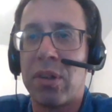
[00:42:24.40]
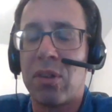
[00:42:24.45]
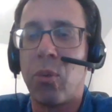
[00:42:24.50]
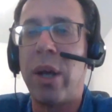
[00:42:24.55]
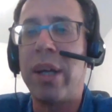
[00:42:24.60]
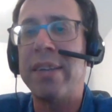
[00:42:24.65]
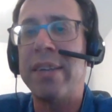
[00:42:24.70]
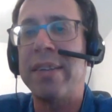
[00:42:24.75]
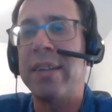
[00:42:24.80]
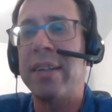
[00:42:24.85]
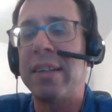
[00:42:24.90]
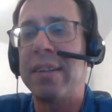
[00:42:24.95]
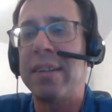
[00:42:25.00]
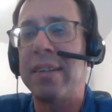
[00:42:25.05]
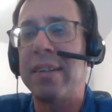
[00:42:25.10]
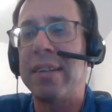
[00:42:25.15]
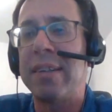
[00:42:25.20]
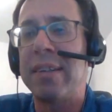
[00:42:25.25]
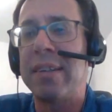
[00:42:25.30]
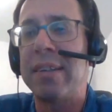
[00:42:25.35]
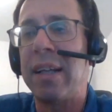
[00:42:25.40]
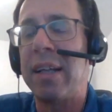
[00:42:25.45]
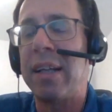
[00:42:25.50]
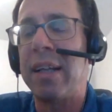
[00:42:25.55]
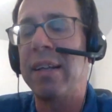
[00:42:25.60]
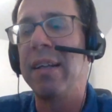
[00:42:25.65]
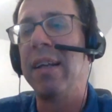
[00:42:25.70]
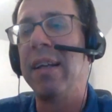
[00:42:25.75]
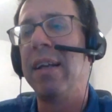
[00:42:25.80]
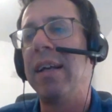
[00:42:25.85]
craziness that
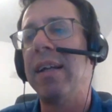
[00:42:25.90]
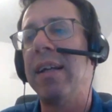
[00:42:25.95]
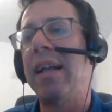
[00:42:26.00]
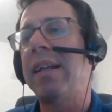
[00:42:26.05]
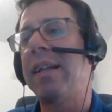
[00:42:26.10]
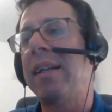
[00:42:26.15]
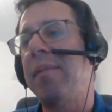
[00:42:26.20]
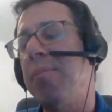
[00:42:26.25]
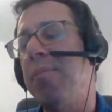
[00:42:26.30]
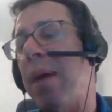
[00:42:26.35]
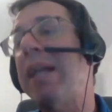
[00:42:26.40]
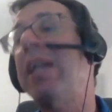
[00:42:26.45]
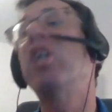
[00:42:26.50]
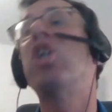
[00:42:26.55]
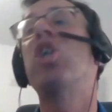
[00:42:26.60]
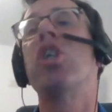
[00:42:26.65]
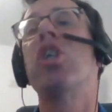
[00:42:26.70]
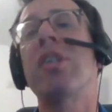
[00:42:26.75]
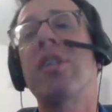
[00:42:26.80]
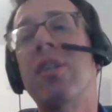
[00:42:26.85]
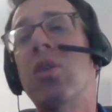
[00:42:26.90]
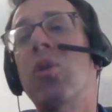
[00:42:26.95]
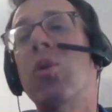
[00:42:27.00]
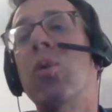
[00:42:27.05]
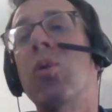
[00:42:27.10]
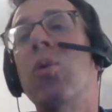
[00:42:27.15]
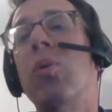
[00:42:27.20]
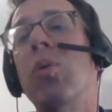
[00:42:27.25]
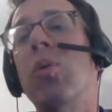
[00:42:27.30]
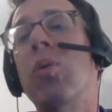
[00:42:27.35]
manages
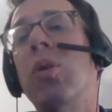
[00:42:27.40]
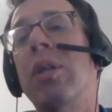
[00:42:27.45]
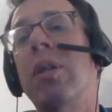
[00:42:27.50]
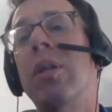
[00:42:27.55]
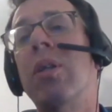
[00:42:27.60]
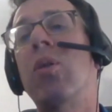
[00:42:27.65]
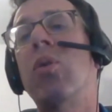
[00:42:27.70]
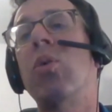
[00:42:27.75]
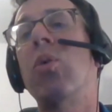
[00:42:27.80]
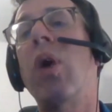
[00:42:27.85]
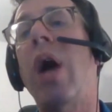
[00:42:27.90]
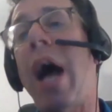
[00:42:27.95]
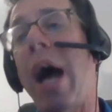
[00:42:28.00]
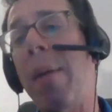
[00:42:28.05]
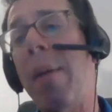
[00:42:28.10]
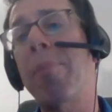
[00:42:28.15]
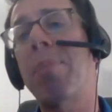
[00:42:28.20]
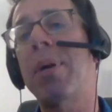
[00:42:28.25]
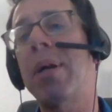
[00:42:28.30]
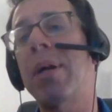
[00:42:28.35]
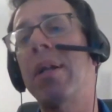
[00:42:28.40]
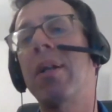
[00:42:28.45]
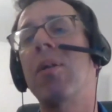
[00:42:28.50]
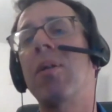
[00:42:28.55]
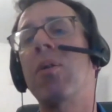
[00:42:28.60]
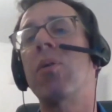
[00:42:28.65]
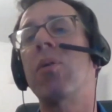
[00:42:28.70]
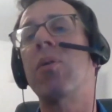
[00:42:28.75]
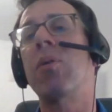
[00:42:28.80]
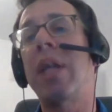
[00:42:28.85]
to happen,
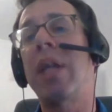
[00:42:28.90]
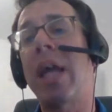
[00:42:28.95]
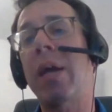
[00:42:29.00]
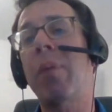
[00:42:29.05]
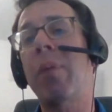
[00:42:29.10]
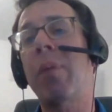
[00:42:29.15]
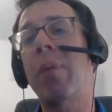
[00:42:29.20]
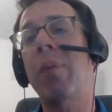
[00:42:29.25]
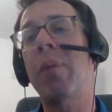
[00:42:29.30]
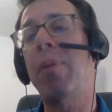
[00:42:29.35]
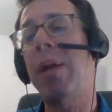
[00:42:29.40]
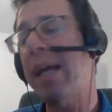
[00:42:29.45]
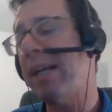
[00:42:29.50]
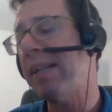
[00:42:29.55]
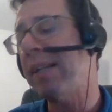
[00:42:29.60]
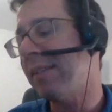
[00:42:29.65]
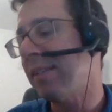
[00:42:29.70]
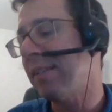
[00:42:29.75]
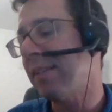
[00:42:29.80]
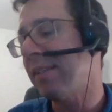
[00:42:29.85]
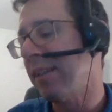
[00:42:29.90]
to take place,